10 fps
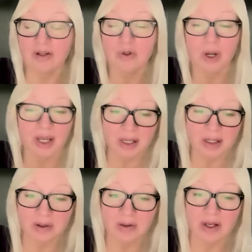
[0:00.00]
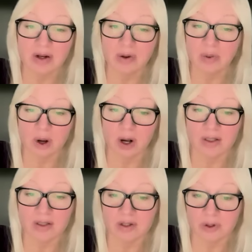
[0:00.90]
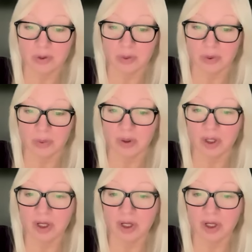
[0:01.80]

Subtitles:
triangulate across your group,